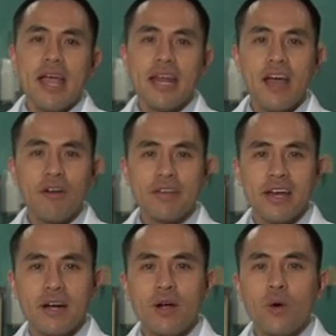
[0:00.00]
In
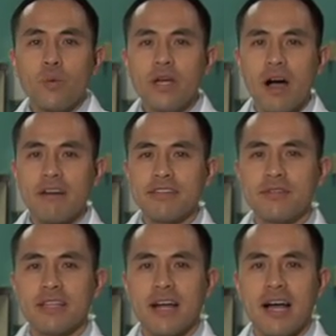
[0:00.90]
healthcare, we often
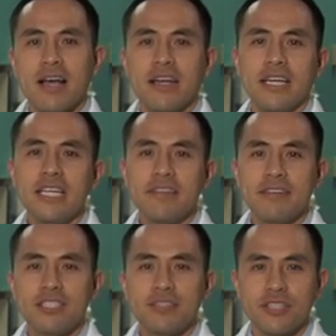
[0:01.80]
rely on
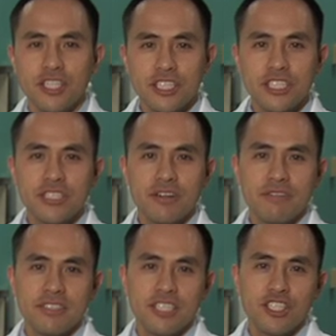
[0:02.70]
individual nurses or
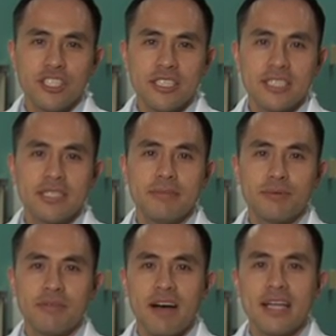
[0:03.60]
physicians to
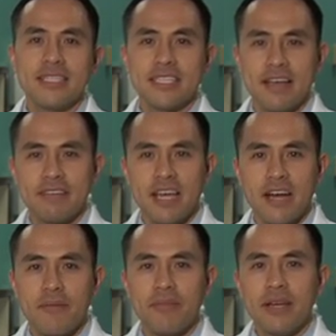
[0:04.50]
provide safe
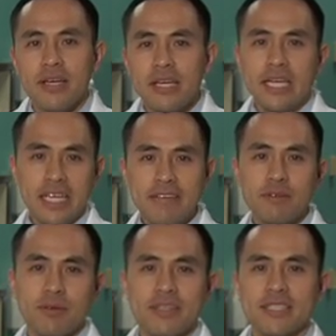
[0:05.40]
care,
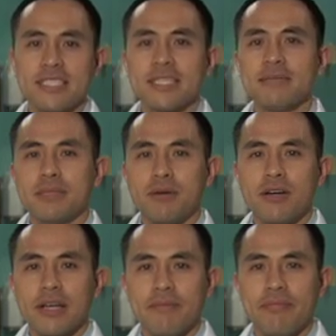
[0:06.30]
even when the system is
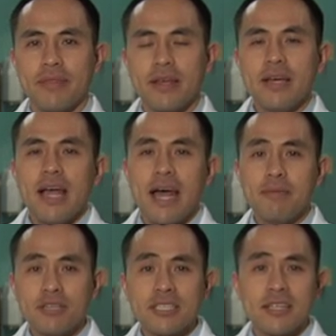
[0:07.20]
broken. And
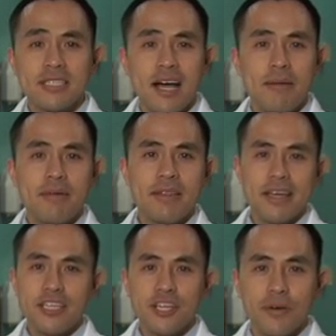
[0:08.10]
most of the time,
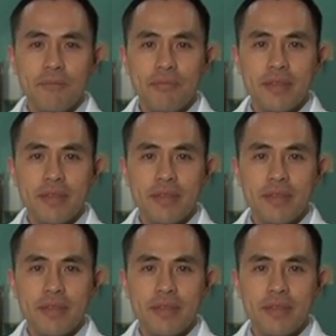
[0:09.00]
they do.